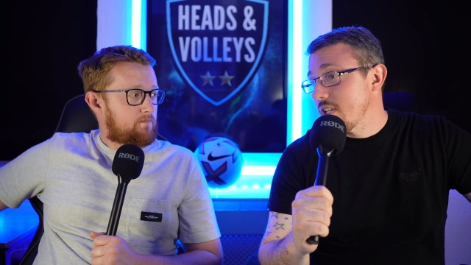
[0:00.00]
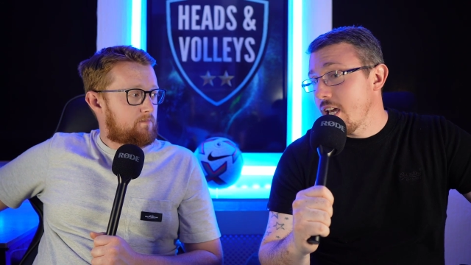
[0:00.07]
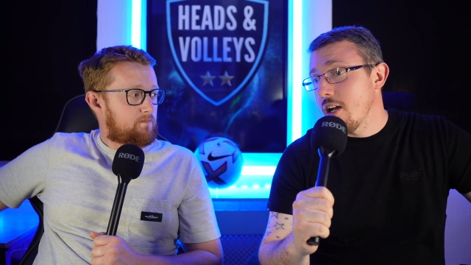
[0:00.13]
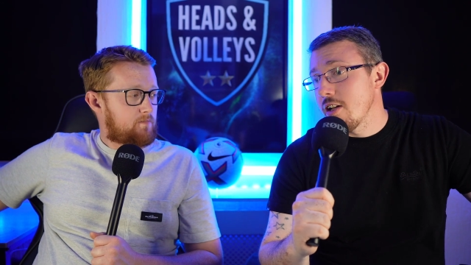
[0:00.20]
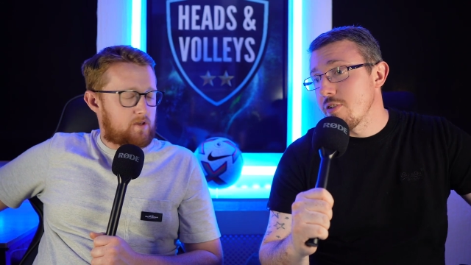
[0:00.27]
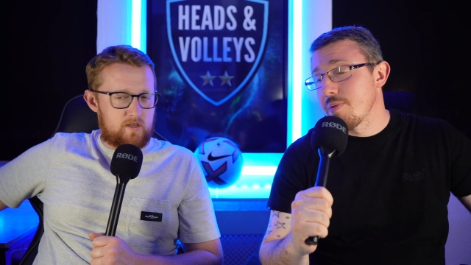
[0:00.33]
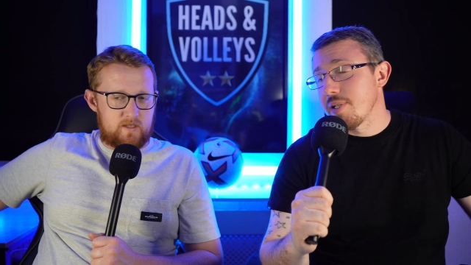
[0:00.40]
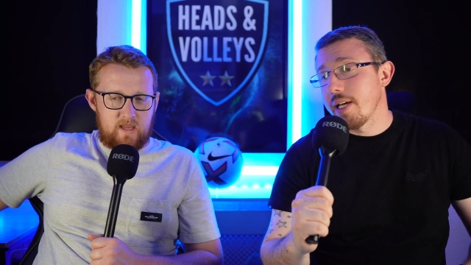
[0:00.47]
Speaker 1: Yeah,
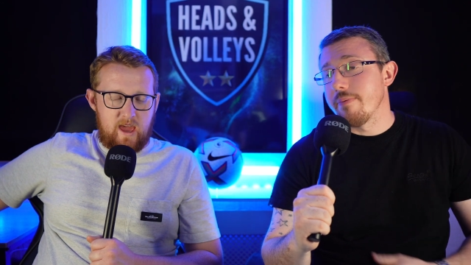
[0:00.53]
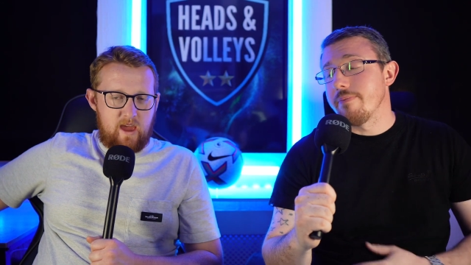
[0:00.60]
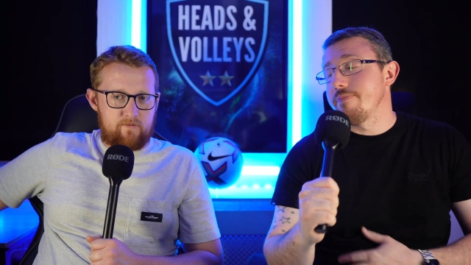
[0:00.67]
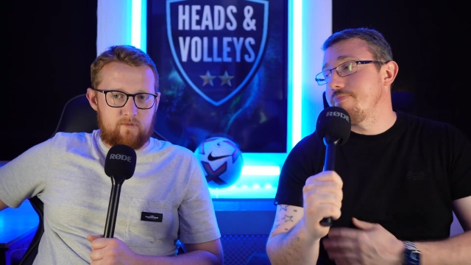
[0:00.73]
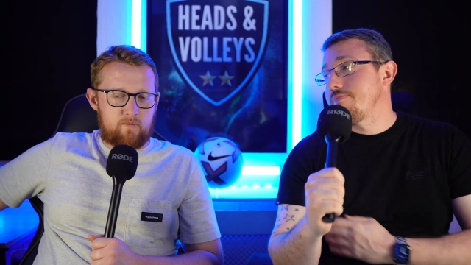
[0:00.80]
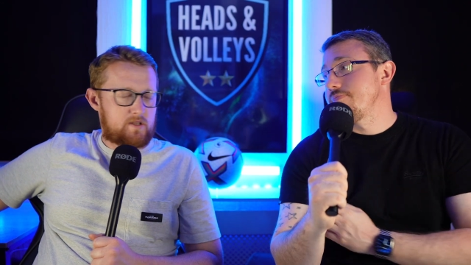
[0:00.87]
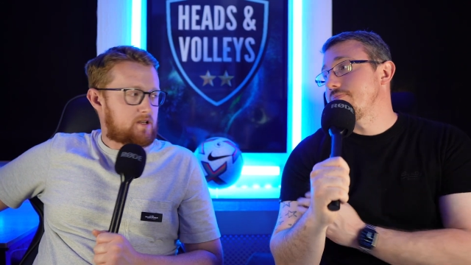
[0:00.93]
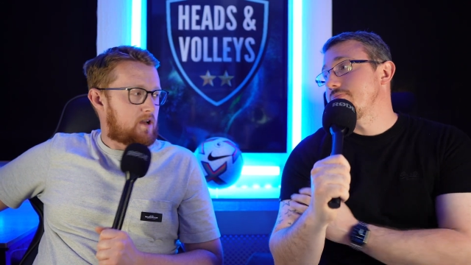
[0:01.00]
100%. Because
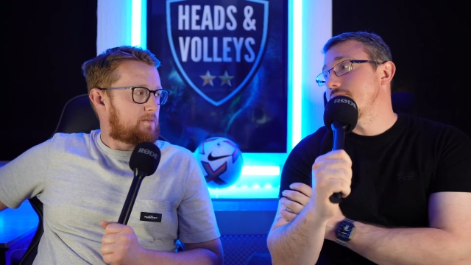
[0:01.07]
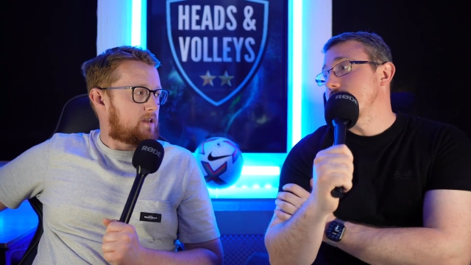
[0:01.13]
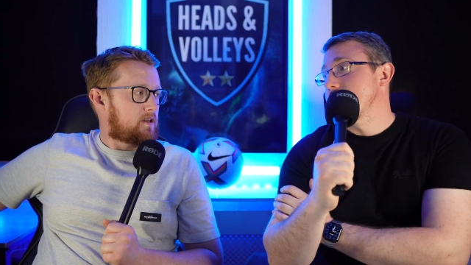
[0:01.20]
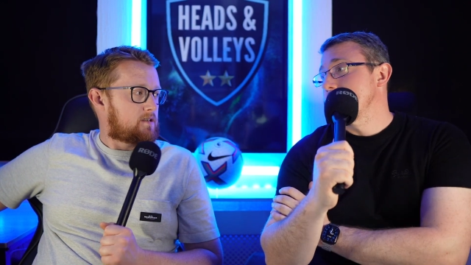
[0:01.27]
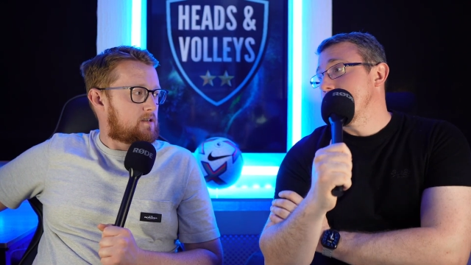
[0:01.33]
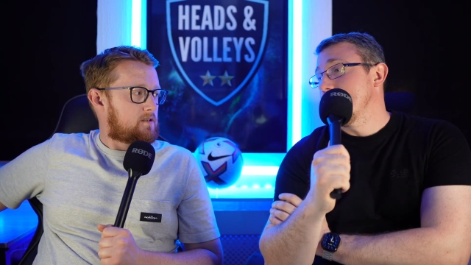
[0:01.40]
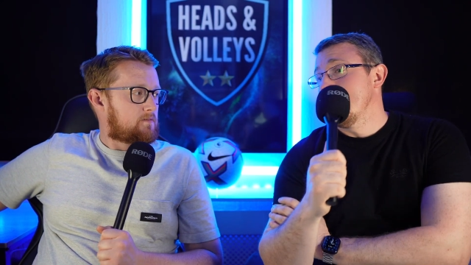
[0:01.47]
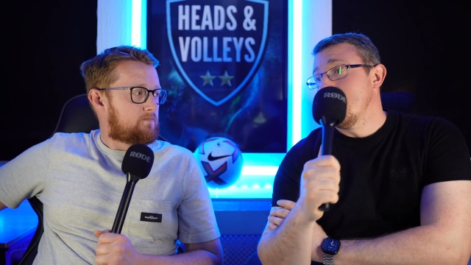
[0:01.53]
everyone's coming
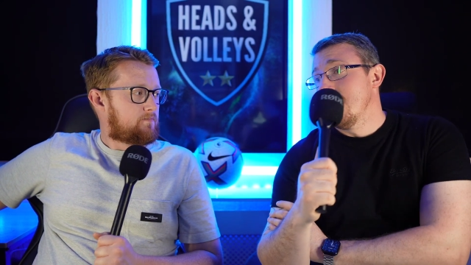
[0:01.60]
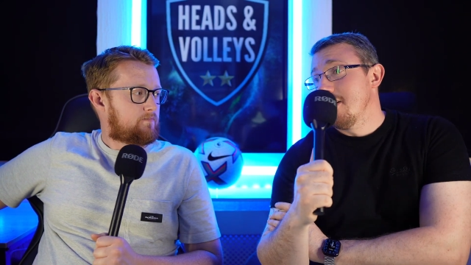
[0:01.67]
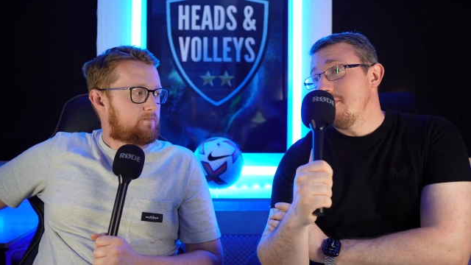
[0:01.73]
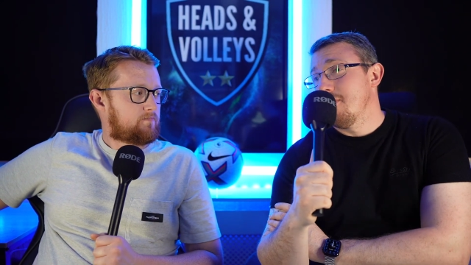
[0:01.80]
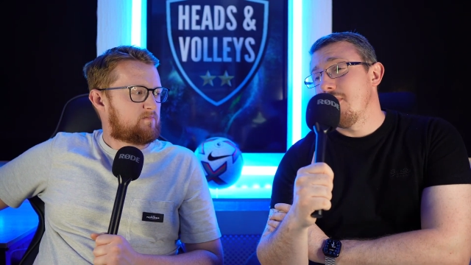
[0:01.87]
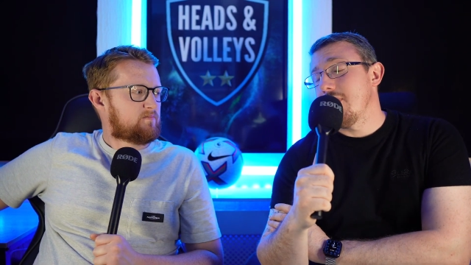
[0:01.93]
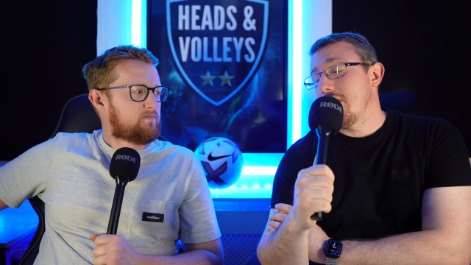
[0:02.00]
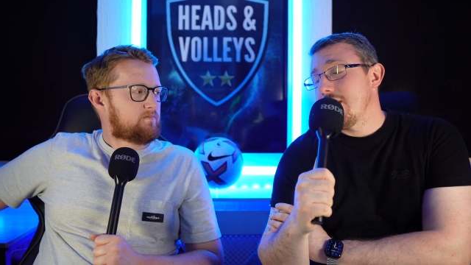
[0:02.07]
next season.
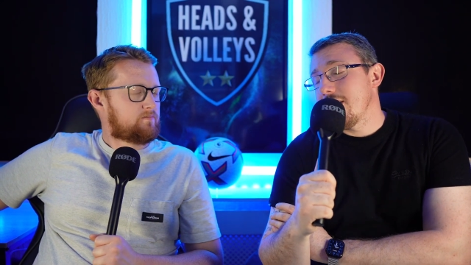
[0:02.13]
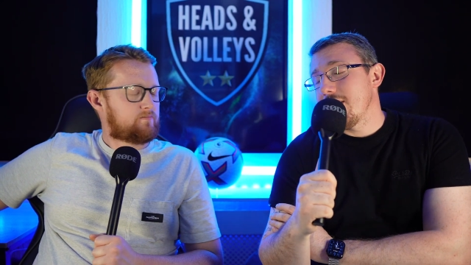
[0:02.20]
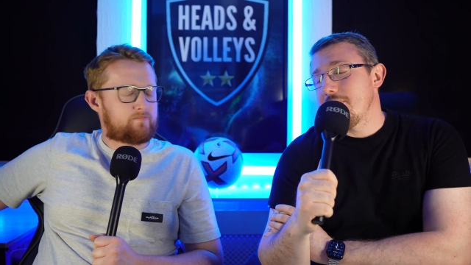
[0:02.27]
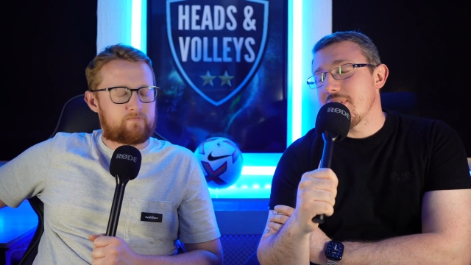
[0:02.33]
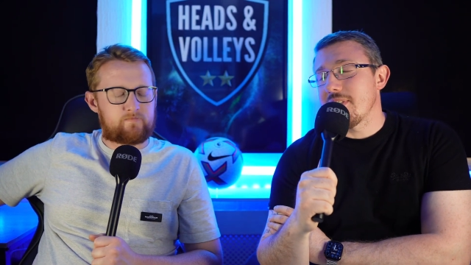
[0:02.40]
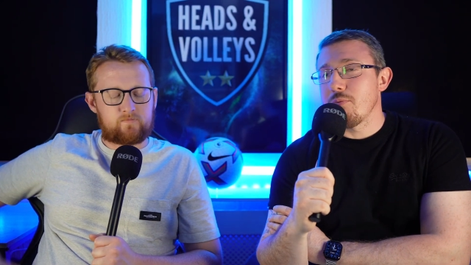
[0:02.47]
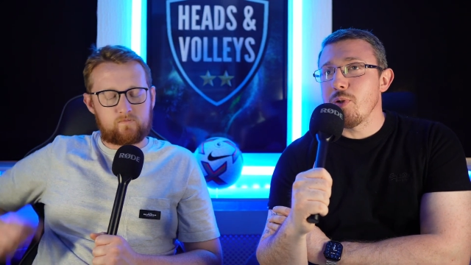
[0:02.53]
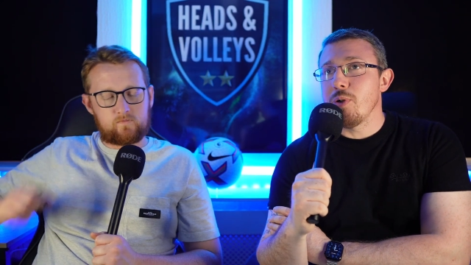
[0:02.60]
Well,
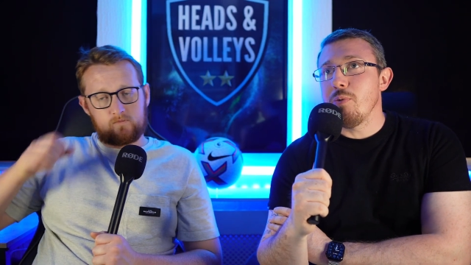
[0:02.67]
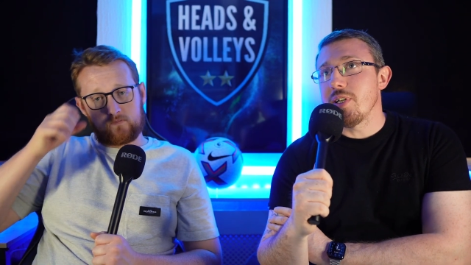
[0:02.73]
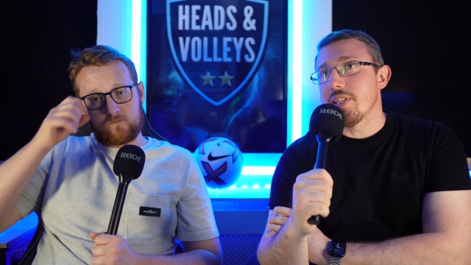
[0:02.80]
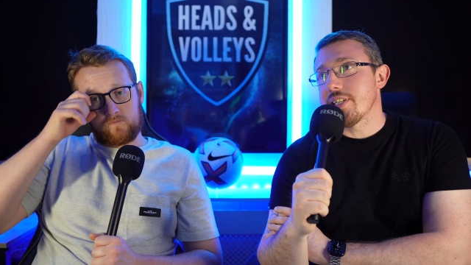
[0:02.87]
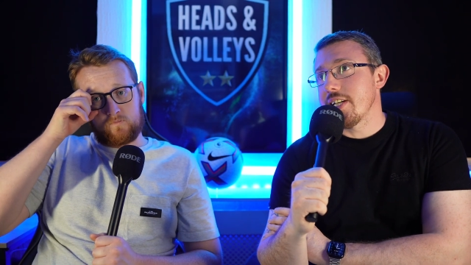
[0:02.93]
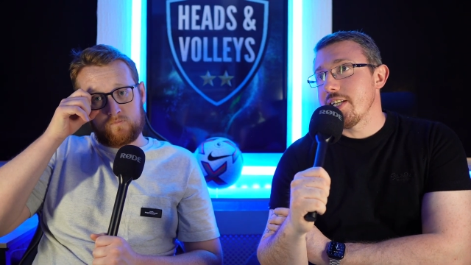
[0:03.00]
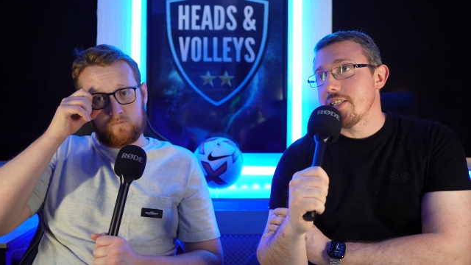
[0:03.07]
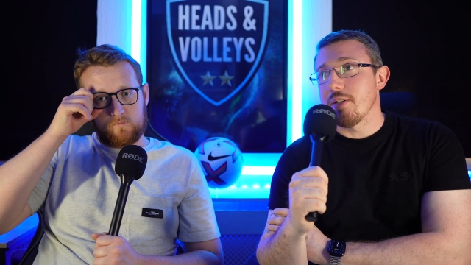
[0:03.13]
we
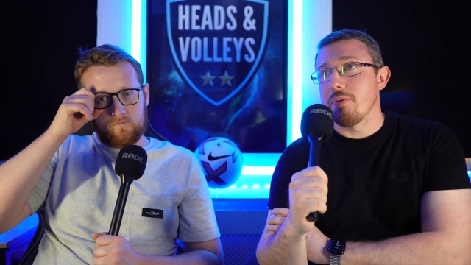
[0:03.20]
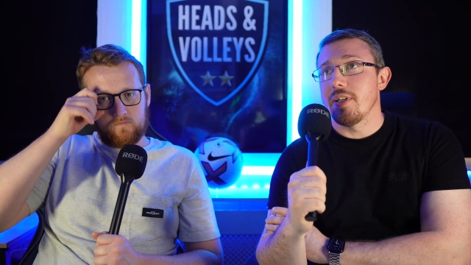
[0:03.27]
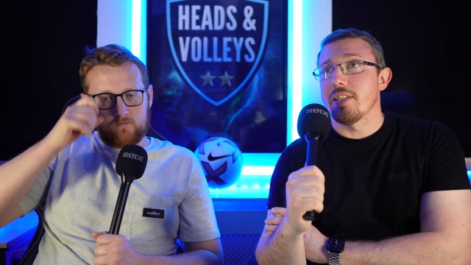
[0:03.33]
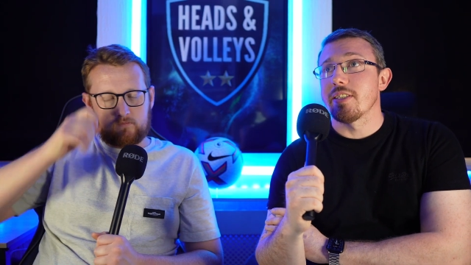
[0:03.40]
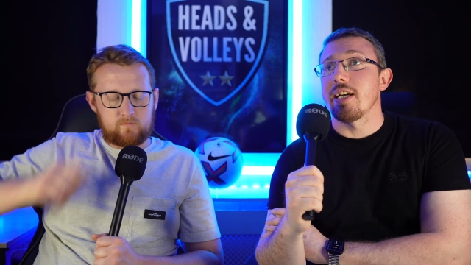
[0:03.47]
always say this. I mean,